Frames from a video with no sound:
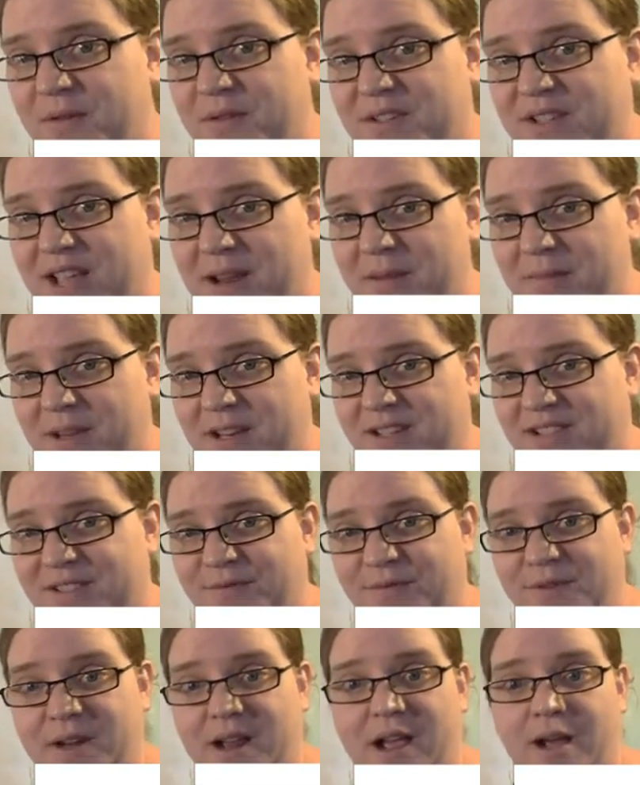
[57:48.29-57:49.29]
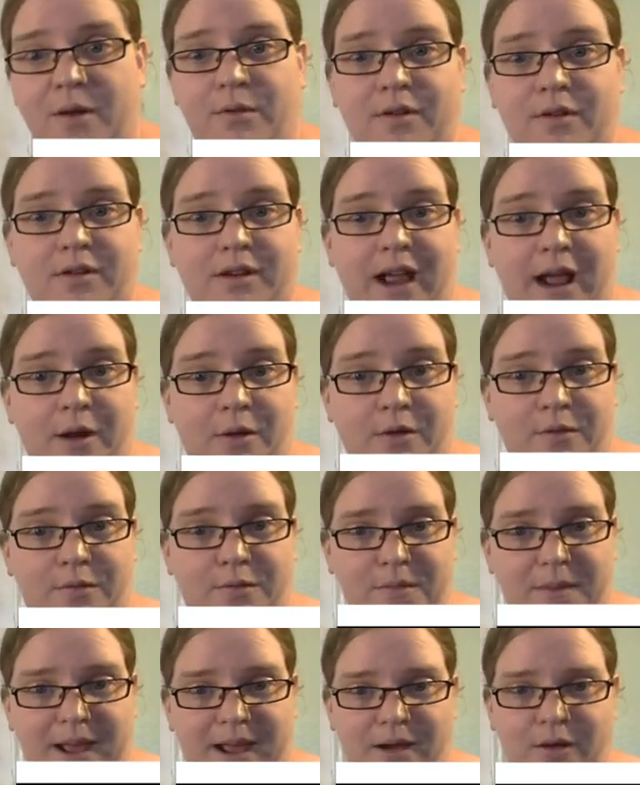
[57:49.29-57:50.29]
or 10 minutes from now, or an hour from
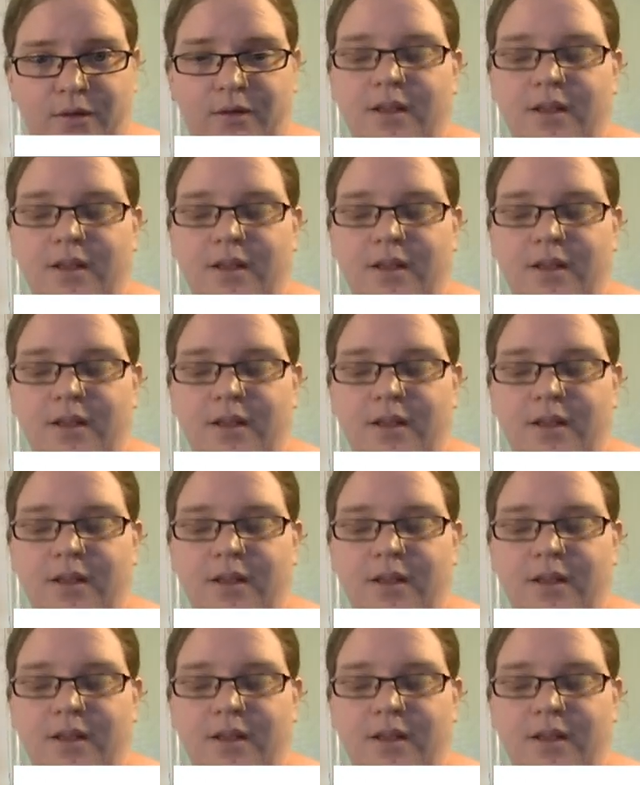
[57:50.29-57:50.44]
now.